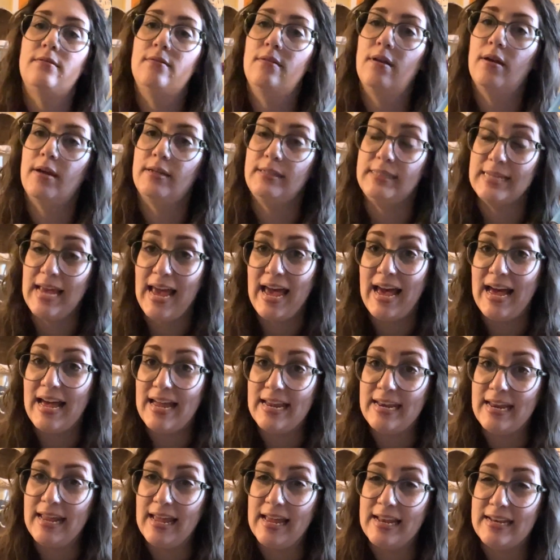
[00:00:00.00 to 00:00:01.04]
a
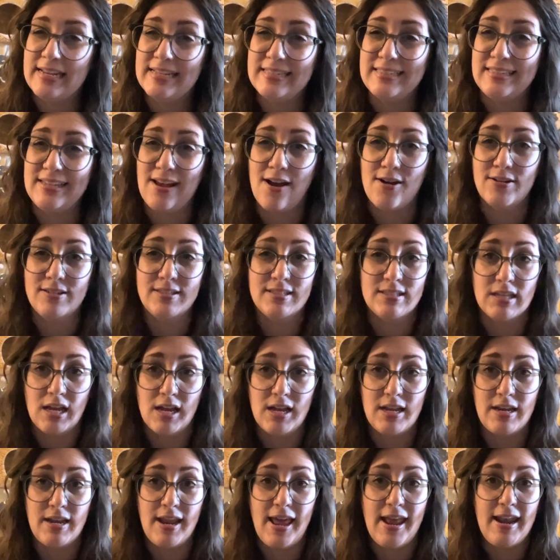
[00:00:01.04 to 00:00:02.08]
dad and his young
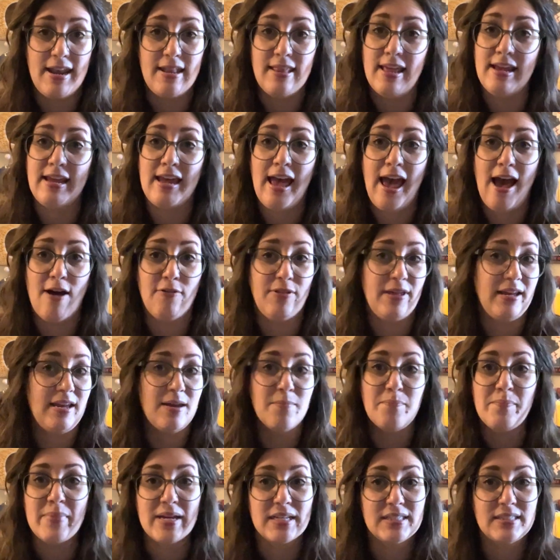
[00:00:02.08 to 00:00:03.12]
son, and how they
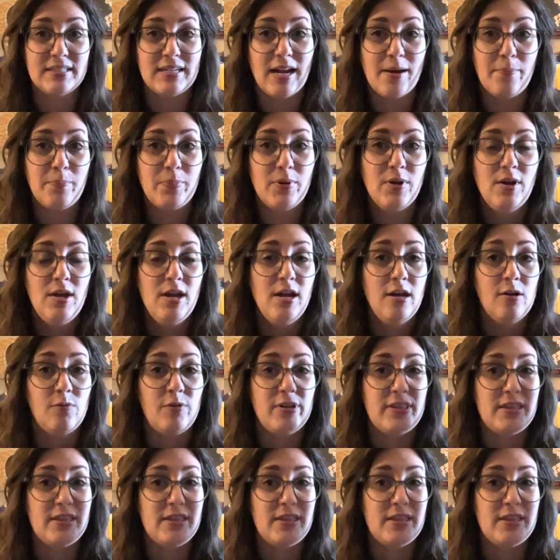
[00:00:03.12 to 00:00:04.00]
get mixed up with